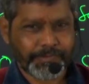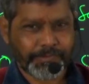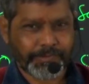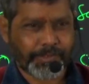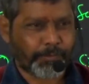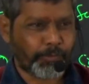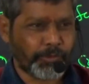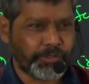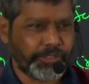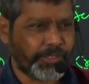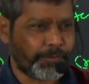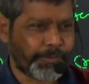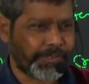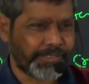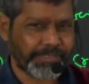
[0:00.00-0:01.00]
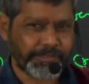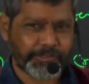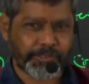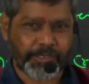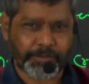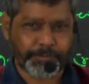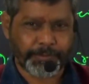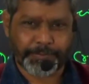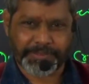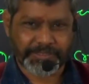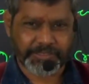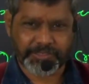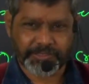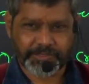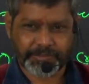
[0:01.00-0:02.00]
Double jeopardy, you can't be
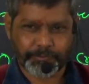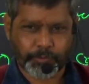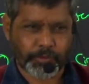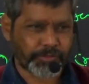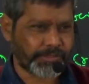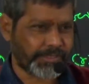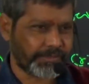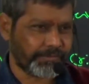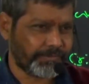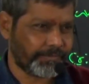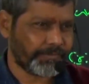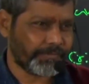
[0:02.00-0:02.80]
punished more than